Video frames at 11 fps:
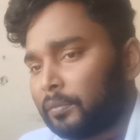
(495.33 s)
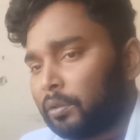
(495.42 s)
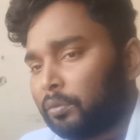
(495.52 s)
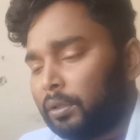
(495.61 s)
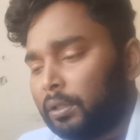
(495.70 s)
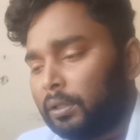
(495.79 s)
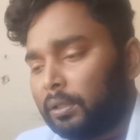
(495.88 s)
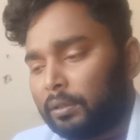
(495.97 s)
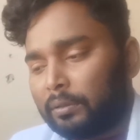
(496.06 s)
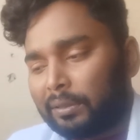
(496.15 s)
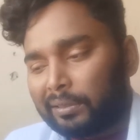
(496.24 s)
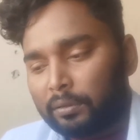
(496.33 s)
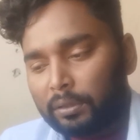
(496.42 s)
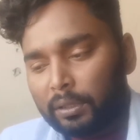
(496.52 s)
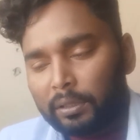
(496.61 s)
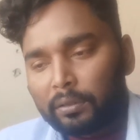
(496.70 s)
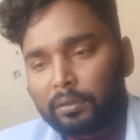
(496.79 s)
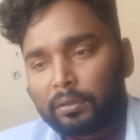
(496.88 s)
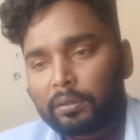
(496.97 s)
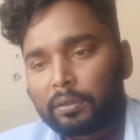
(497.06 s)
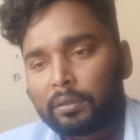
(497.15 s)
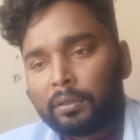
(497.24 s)
we
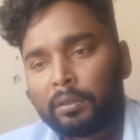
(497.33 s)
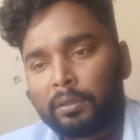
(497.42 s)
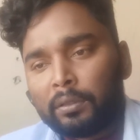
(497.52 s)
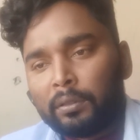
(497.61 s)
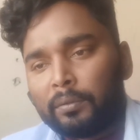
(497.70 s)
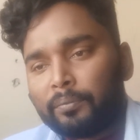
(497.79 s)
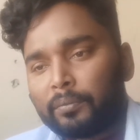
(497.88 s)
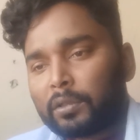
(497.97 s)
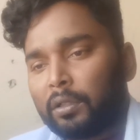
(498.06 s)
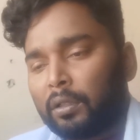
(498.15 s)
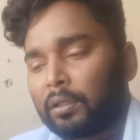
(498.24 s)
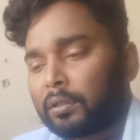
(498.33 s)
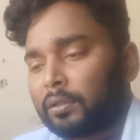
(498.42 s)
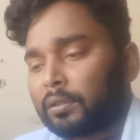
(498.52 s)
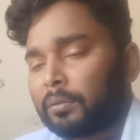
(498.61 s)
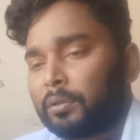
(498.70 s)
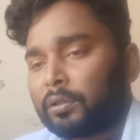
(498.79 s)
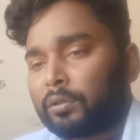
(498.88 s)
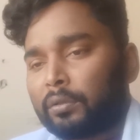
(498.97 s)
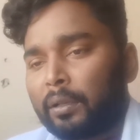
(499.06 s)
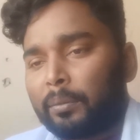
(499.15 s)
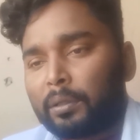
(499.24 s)
didn't call the customers
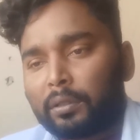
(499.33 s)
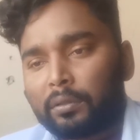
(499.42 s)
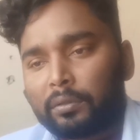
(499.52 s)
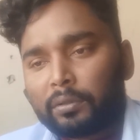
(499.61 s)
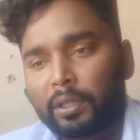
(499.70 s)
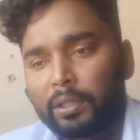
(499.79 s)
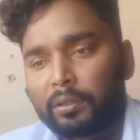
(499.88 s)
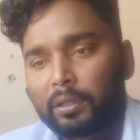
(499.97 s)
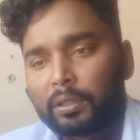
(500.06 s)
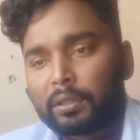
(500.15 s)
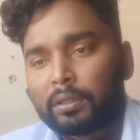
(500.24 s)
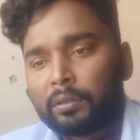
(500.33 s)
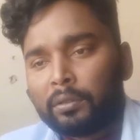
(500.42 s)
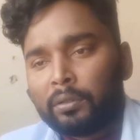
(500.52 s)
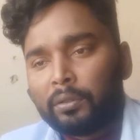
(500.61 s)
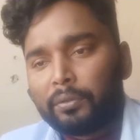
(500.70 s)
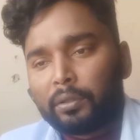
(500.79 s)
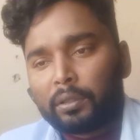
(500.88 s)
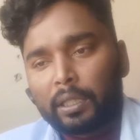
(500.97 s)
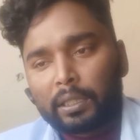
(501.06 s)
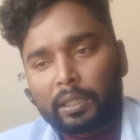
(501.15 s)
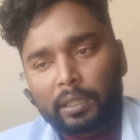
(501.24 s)
to our centers for
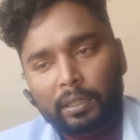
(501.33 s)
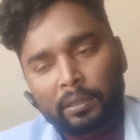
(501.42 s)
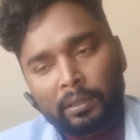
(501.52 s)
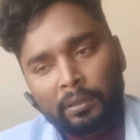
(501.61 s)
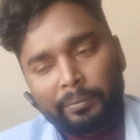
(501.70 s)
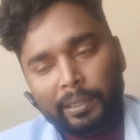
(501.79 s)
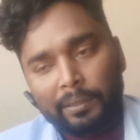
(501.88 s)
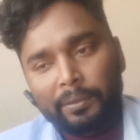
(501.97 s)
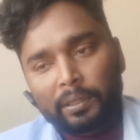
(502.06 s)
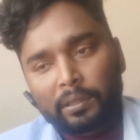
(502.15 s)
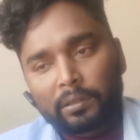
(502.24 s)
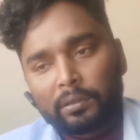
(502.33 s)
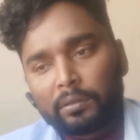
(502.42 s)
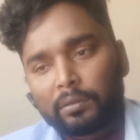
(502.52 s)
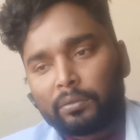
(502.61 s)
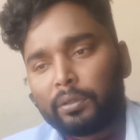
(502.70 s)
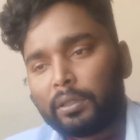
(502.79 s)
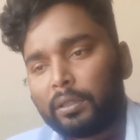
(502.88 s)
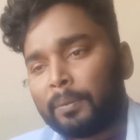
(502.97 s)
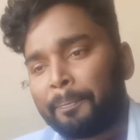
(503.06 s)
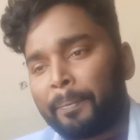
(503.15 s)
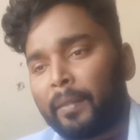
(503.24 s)
data verification.
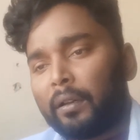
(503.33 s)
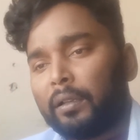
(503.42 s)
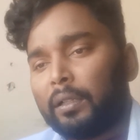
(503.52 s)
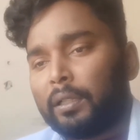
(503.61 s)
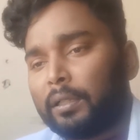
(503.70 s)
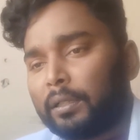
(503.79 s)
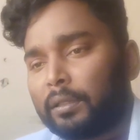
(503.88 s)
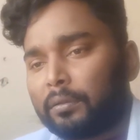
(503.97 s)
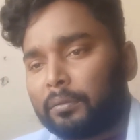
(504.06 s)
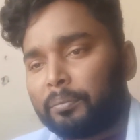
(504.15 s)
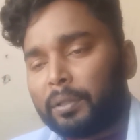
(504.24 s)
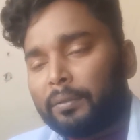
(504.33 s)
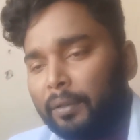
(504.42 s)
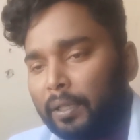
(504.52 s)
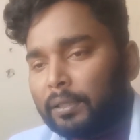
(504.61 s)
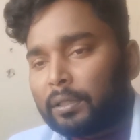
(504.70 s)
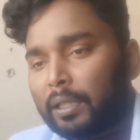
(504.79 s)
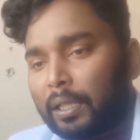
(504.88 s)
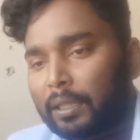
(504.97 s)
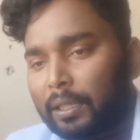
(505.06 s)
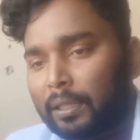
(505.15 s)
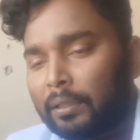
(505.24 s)
We only verify the
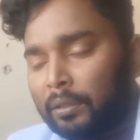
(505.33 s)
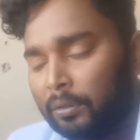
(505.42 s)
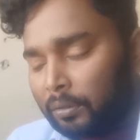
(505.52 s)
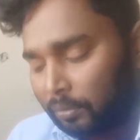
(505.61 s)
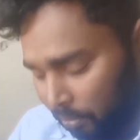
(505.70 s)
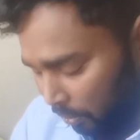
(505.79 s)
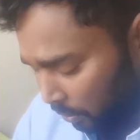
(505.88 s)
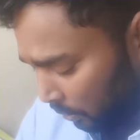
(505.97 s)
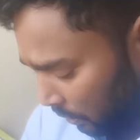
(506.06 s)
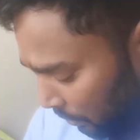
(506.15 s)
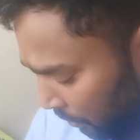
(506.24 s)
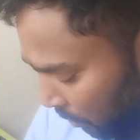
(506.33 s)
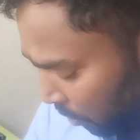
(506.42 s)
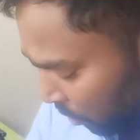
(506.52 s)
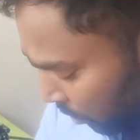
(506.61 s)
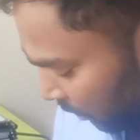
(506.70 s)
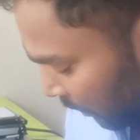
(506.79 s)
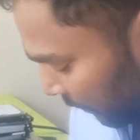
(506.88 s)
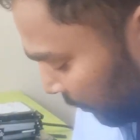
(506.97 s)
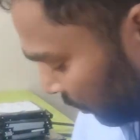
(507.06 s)
data to the customer through ultra